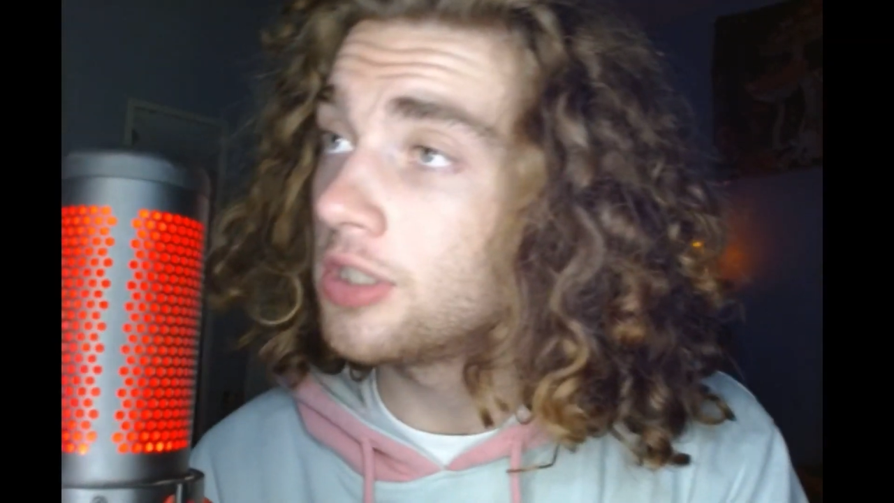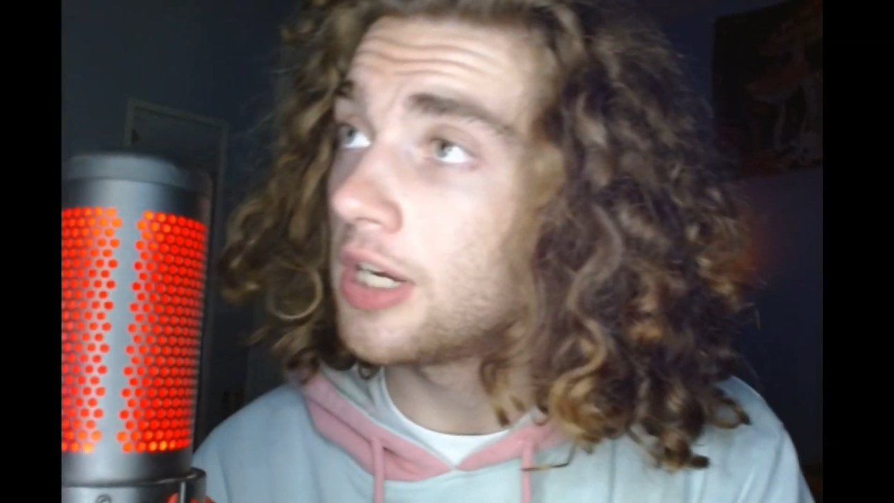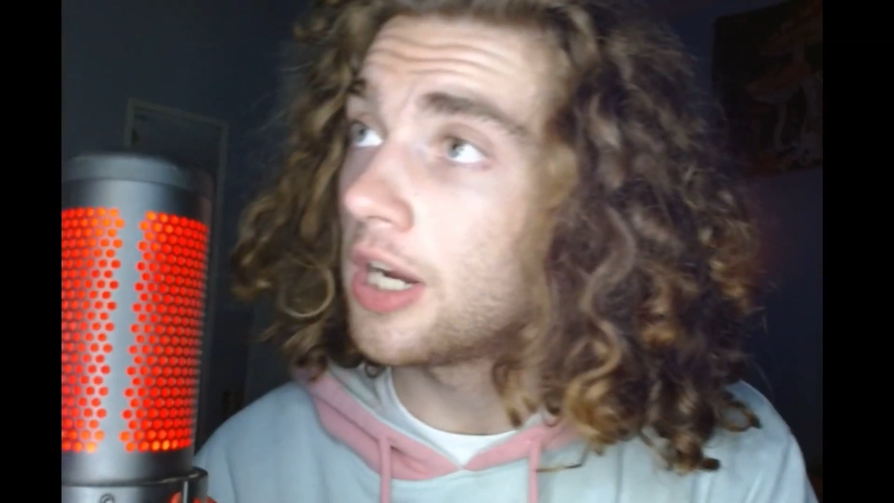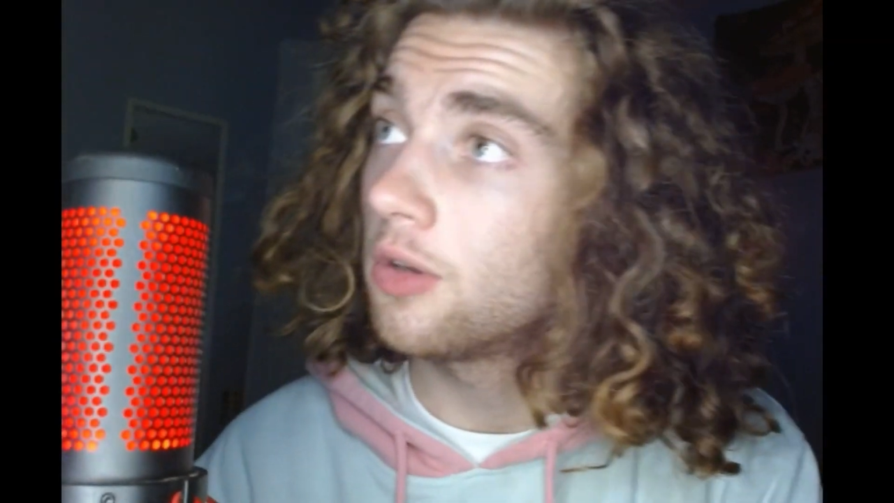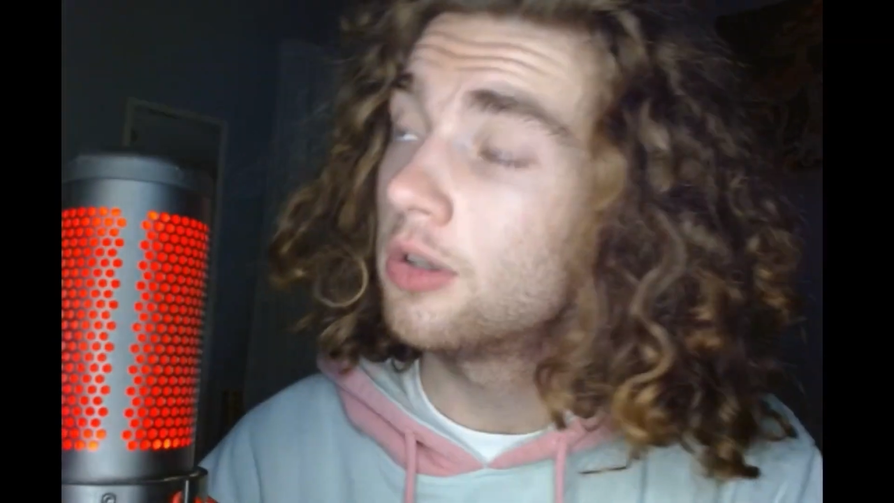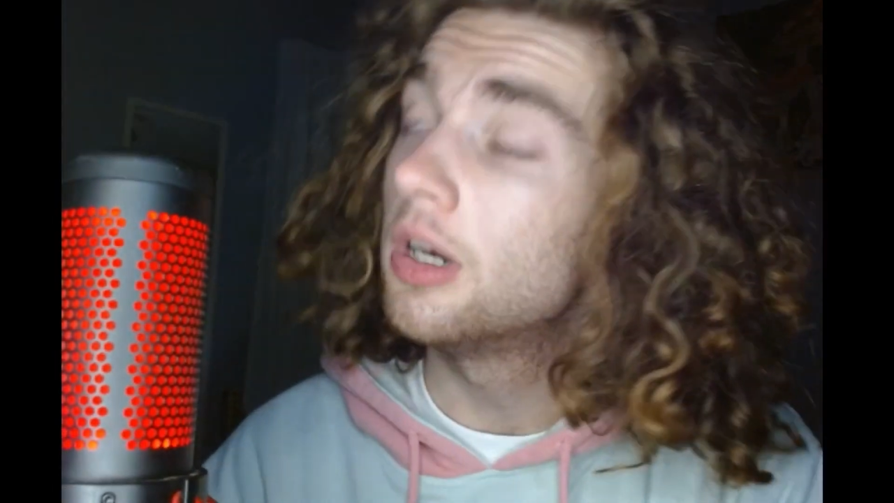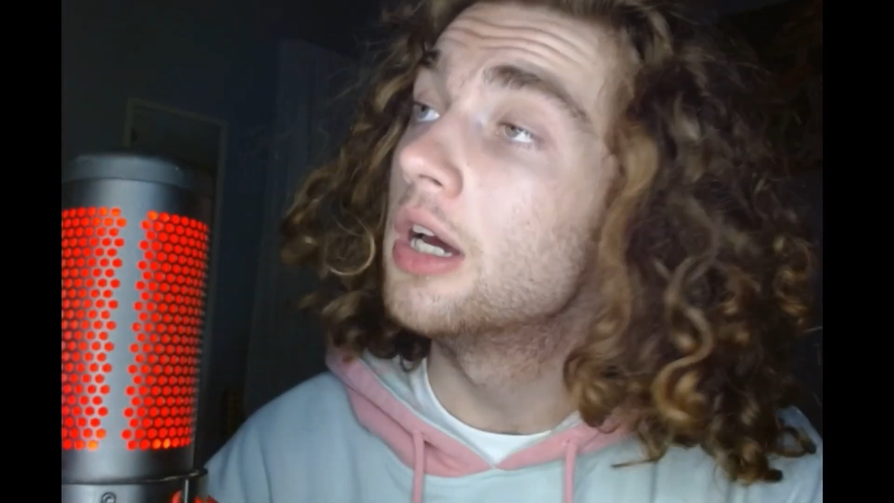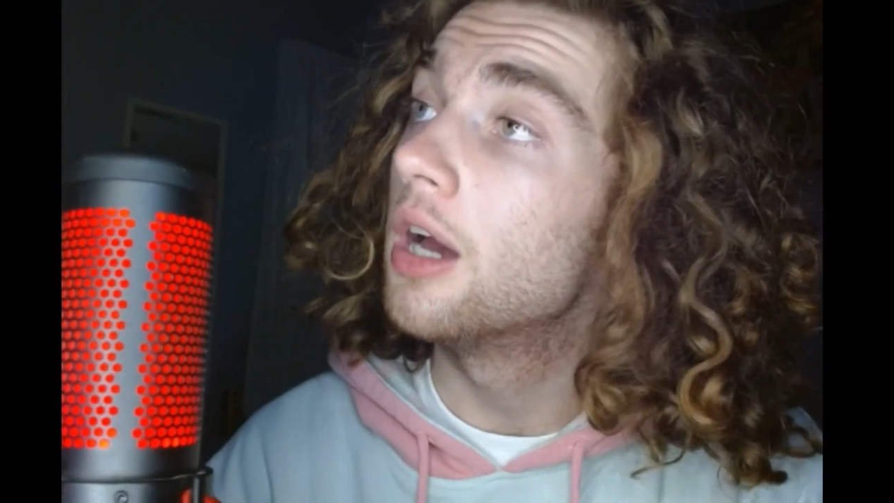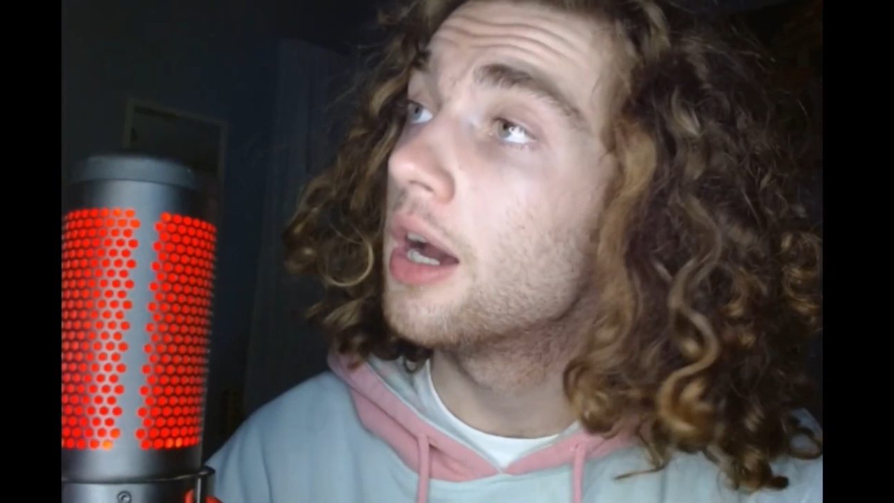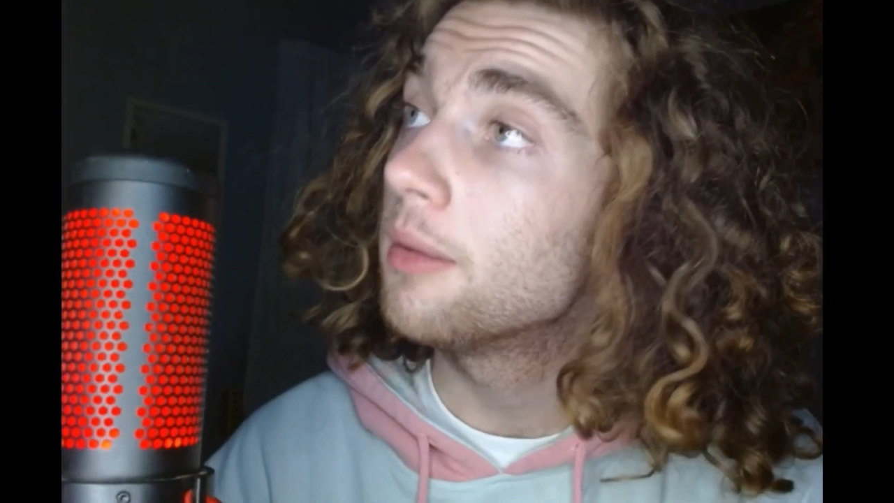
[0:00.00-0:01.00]
channel,
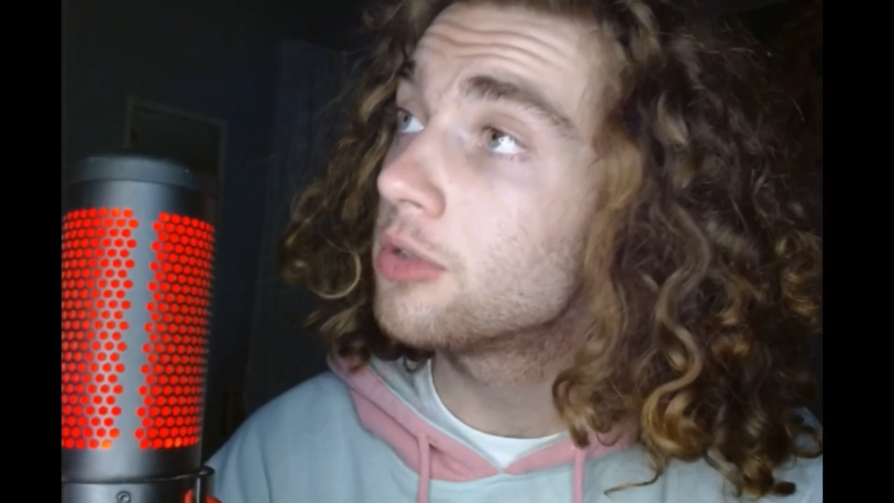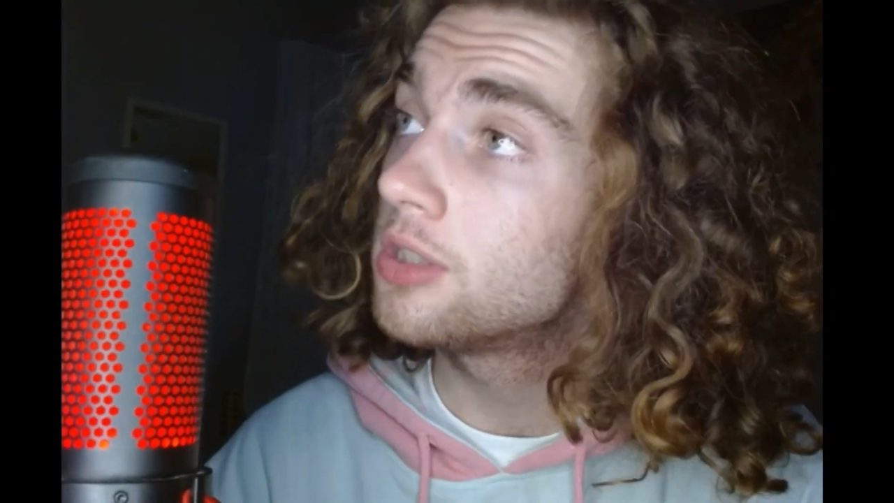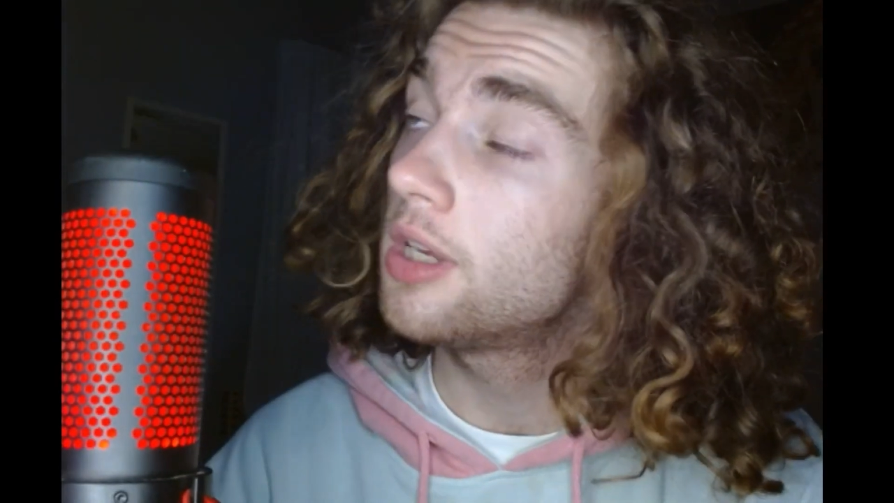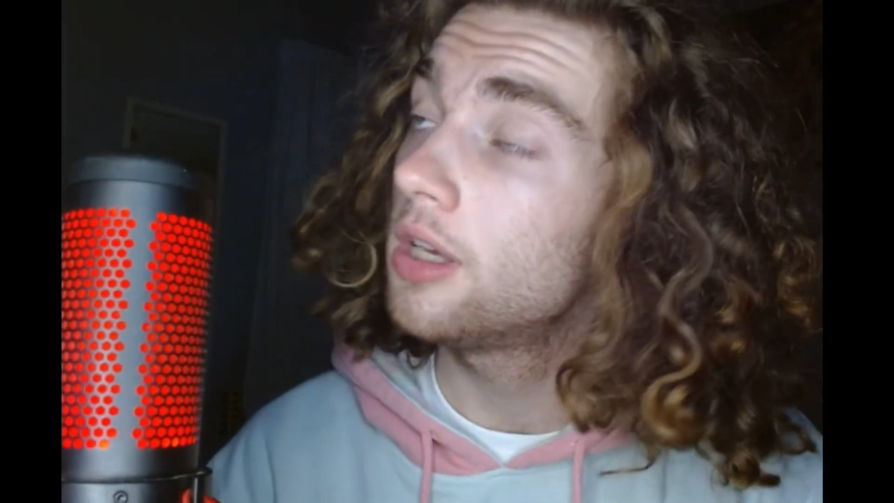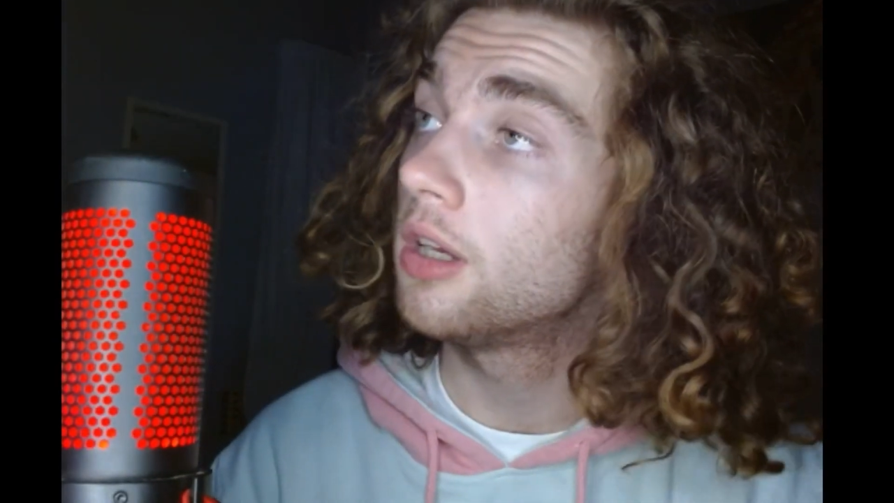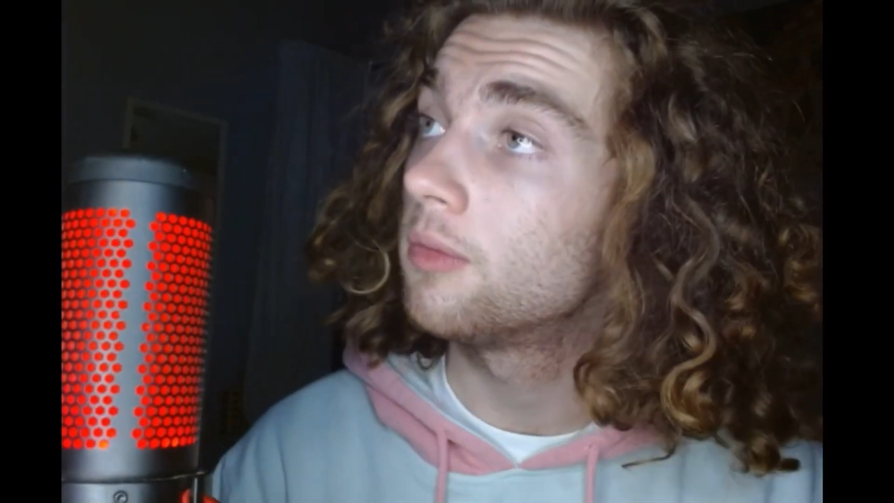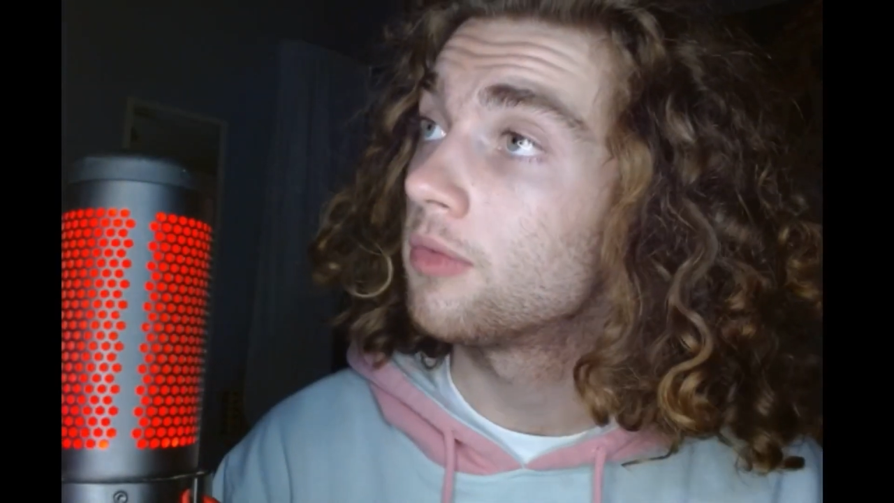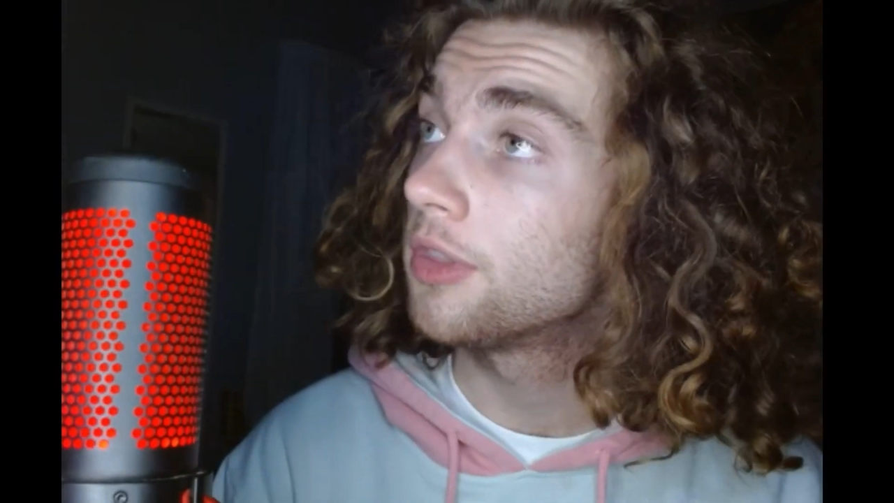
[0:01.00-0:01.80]
I'm gonna just say it.